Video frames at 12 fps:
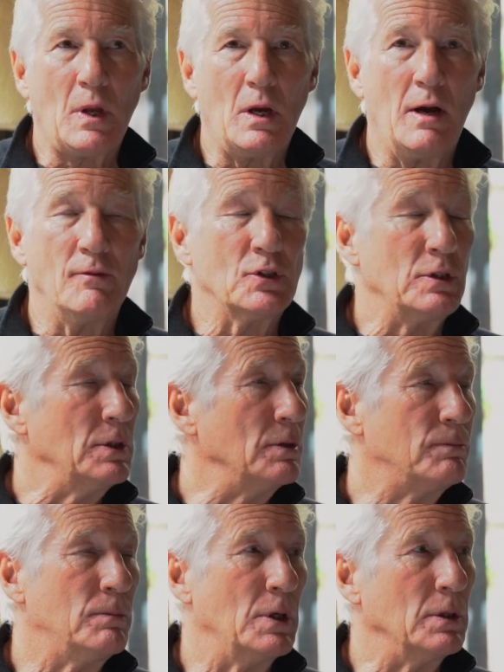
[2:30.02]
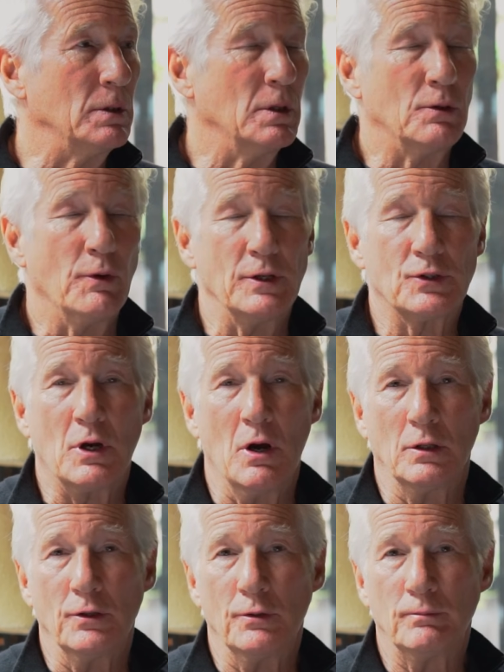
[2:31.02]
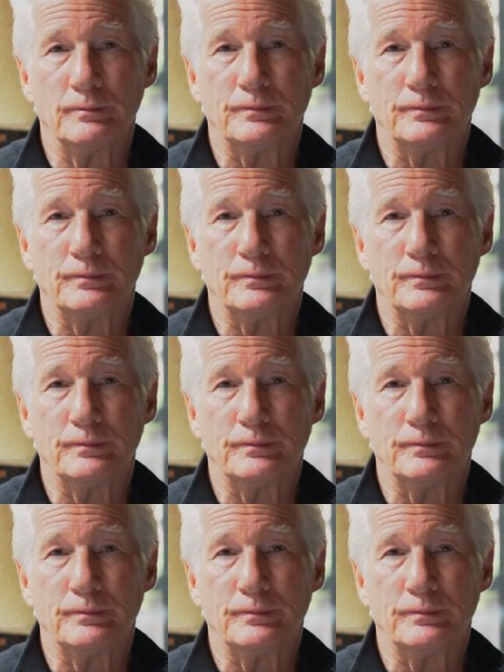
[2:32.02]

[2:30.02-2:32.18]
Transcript: Obviously a great scholar,